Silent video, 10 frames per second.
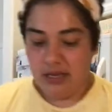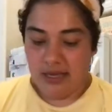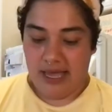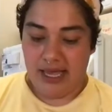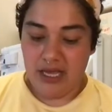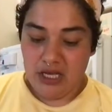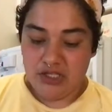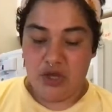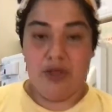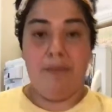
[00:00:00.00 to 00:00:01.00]
Okay.
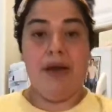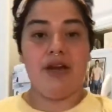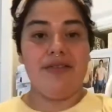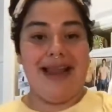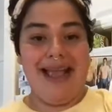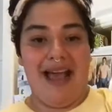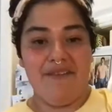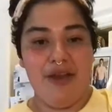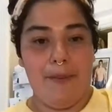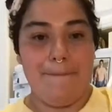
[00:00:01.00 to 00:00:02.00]
So the butter that I have
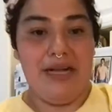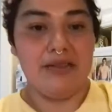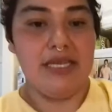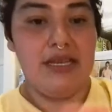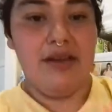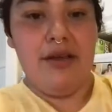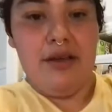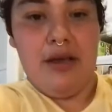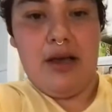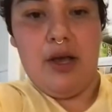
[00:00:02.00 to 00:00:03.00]
here melted,
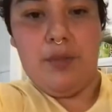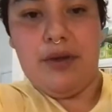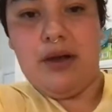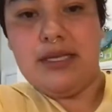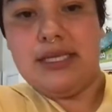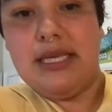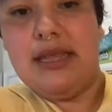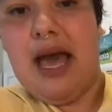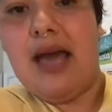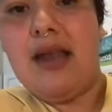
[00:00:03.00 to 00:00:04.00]
I hope y'all can see
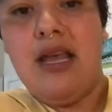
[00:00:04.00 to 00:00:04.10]
that.